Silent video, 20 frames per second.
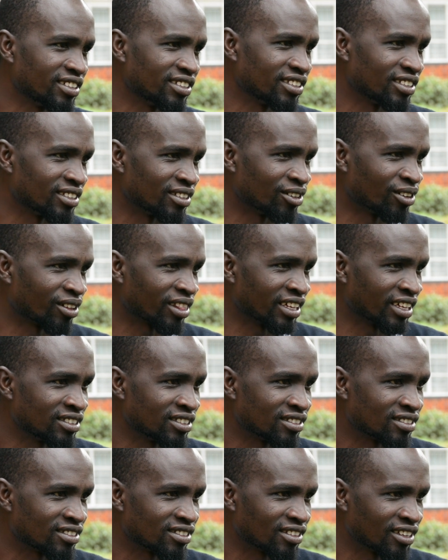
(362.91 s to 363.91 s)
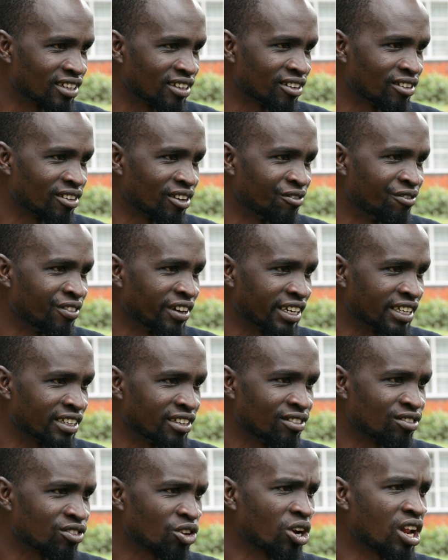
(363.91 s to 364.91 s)
you know, is a very
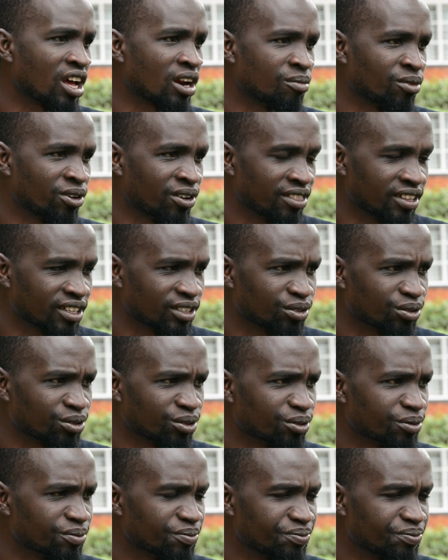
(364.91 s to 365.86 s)
dishonorable thing to do.